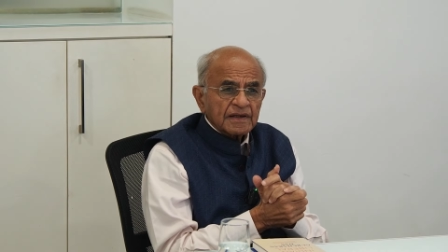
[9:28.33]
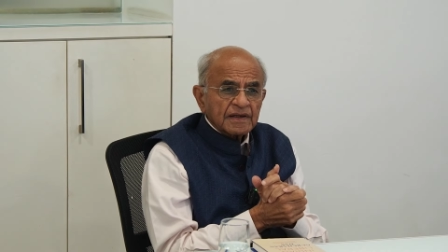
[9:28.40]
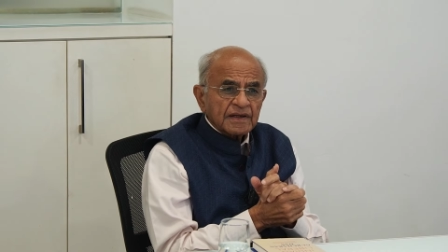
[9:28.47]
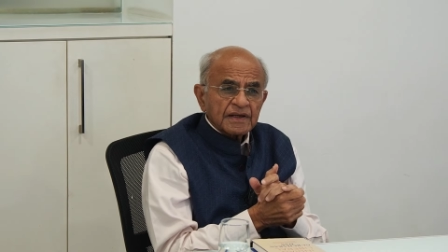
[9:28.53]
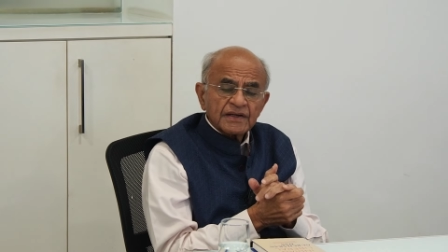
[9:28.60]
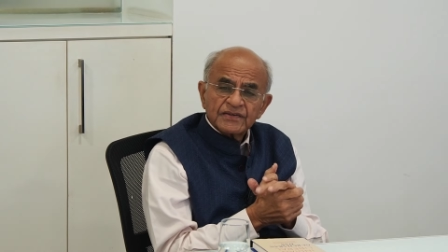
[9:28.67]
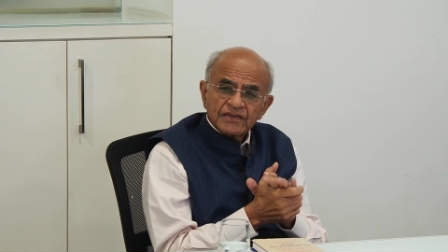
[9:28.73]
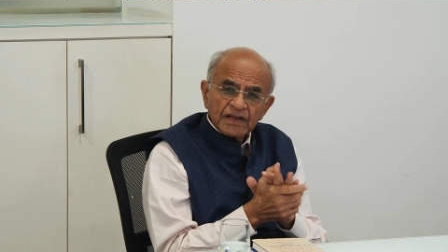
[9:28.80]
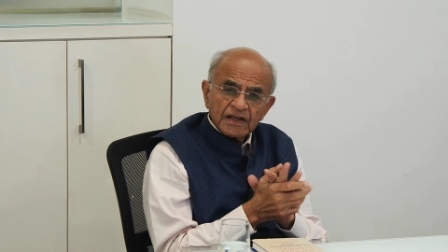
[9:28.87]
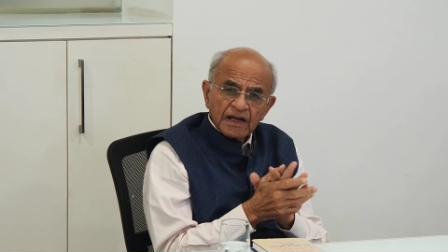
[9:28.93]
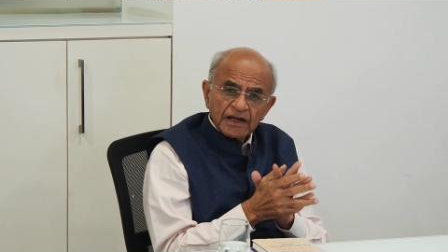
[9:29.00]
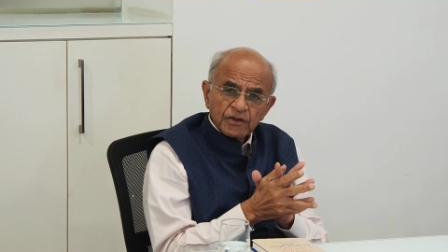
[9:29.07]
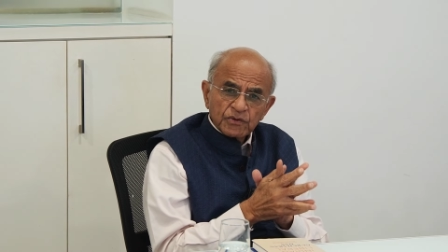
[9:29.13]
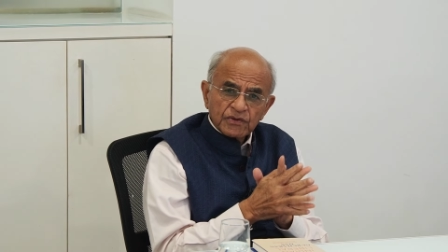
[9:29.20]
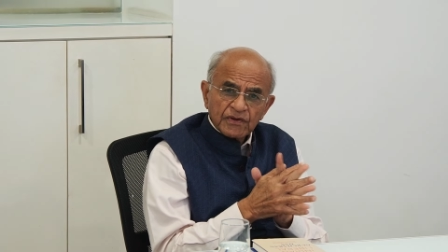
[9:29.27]
He said, Are
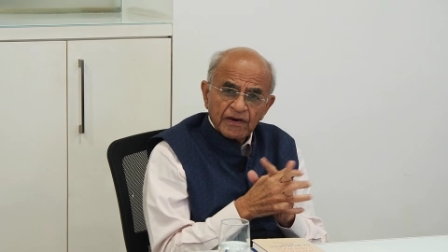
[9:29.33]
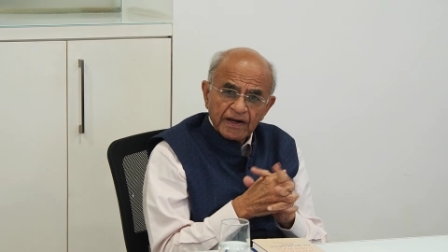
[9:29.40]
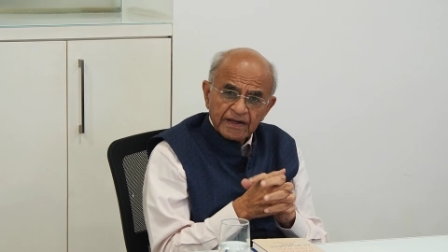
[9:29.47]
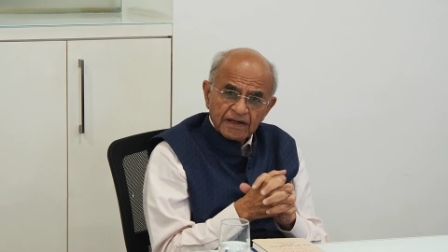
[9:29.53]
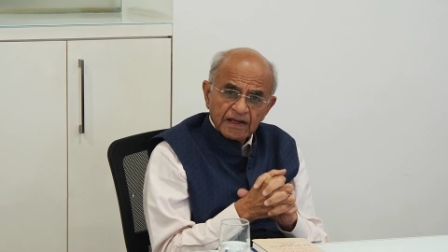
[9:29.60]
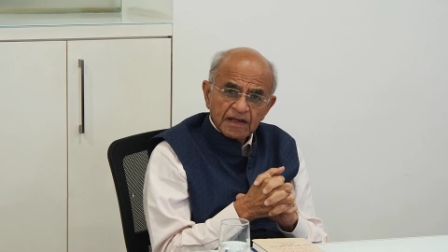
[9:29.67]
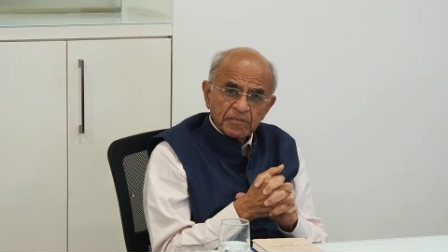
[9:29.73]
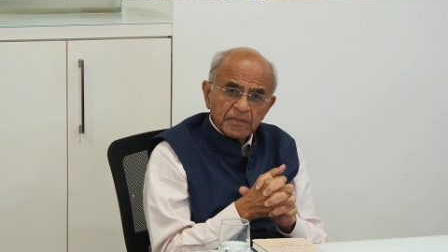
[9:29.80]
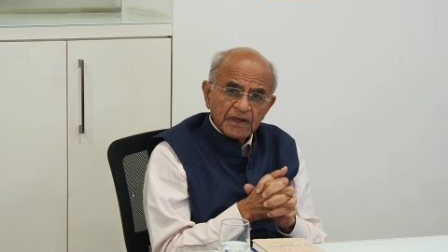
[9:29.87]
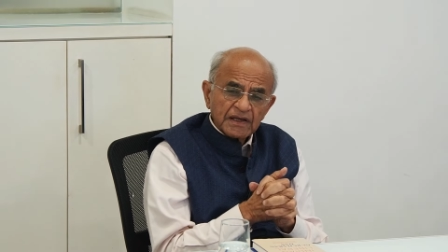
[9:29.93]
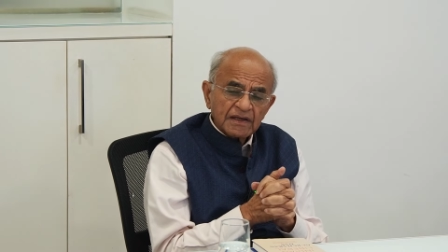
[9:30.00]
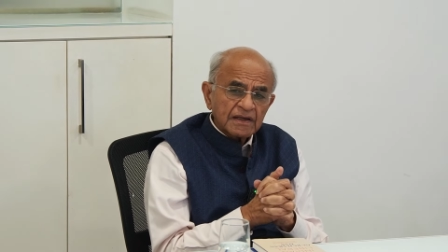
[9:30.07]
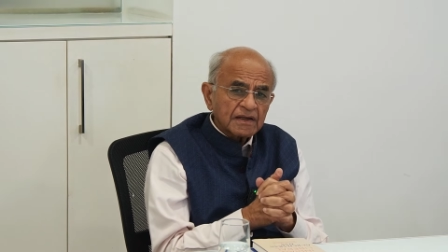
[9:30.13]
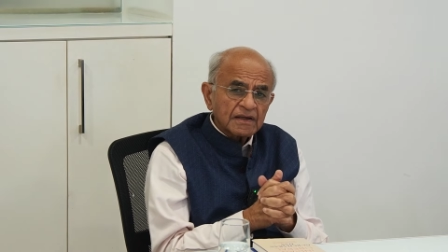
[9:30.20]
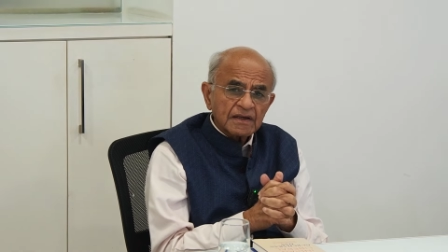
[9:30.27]
you threatening
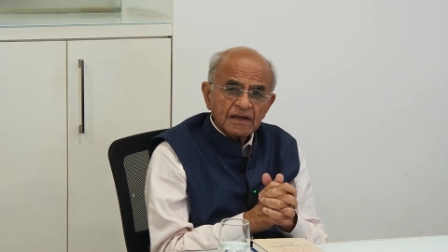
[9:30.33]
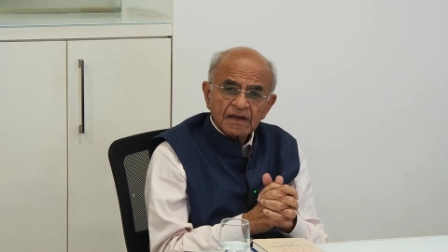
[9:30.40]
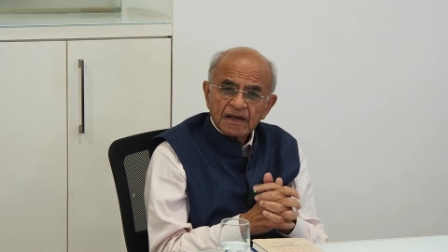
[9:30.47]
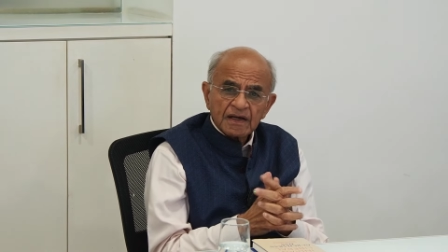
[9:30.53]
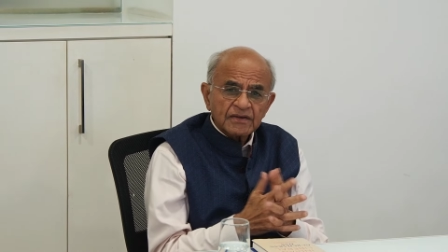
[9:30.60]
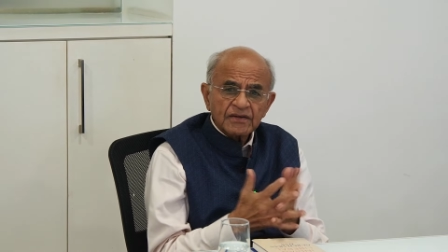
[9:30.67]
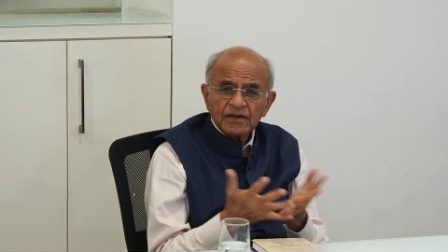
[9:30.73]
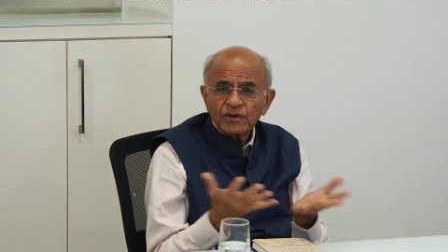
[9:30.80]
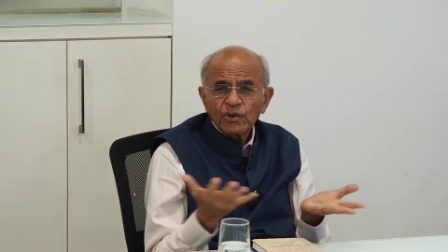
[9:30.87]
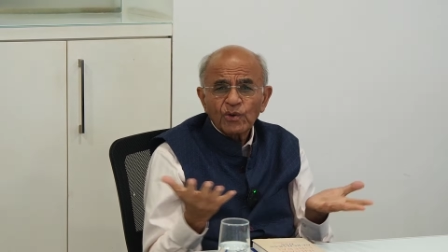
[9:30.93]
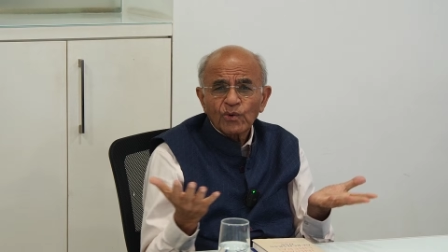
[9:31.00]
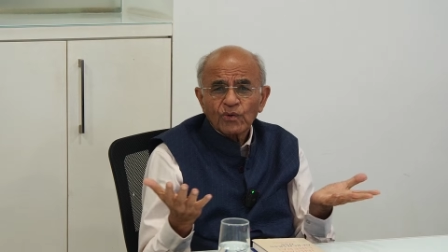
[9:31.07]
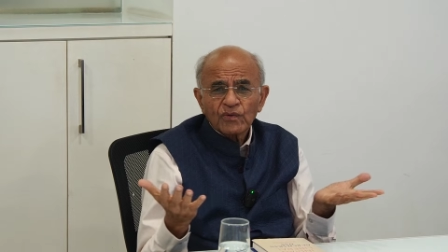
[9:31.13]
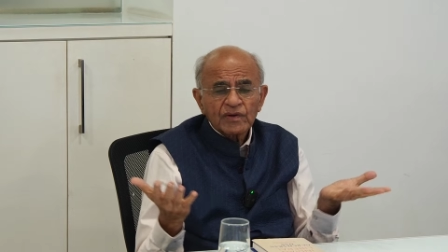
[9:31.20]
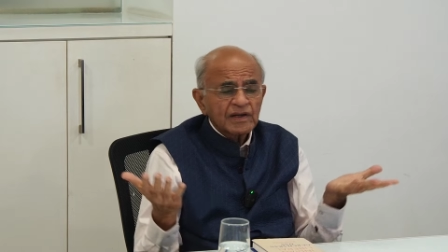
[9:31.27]
me? I said,
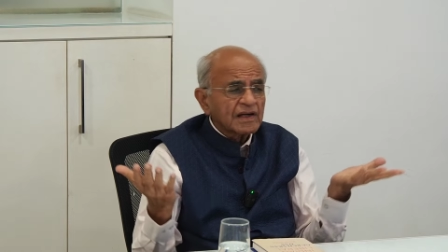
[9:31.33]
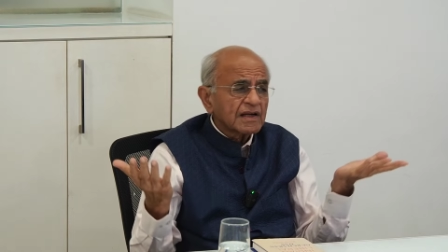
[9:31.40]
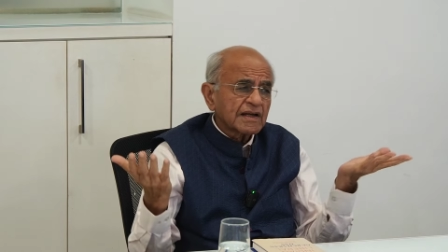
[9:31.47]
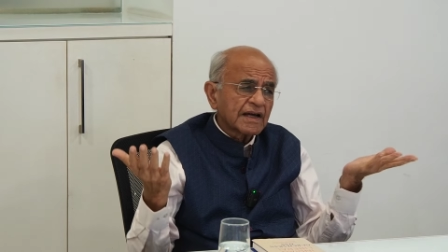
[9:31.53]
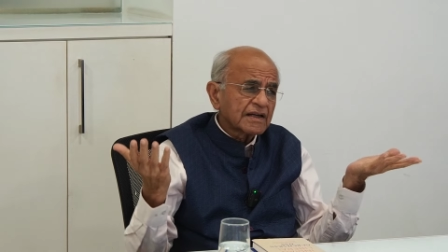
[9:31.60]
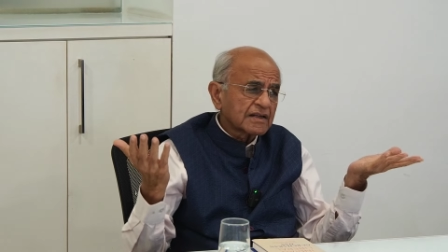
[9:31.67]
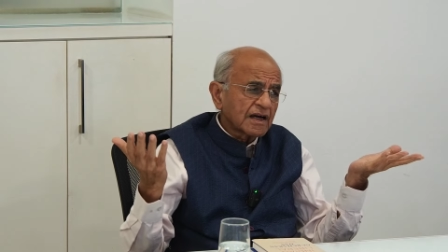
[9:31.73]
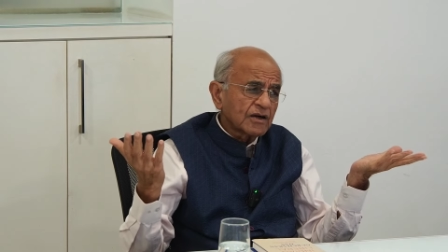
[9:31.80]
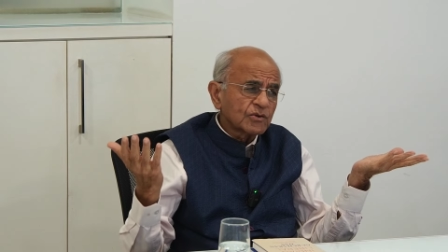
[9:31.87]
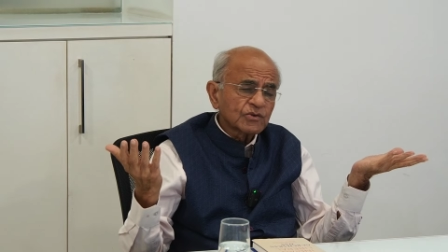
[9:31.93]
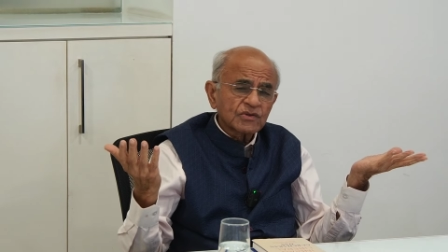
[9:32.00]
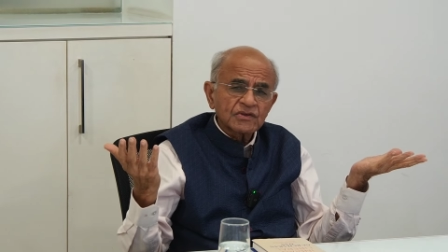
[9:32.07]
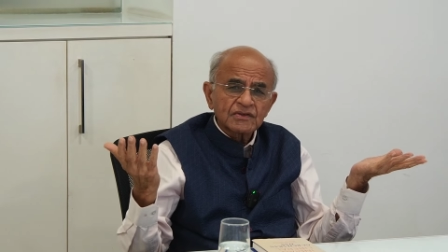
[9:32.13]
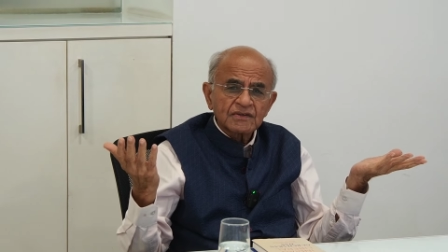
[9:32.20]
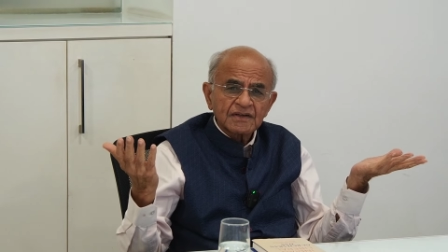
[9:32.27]
No, it'll get
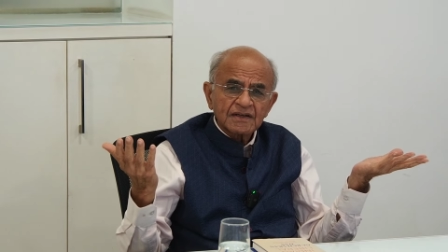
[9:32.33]
out.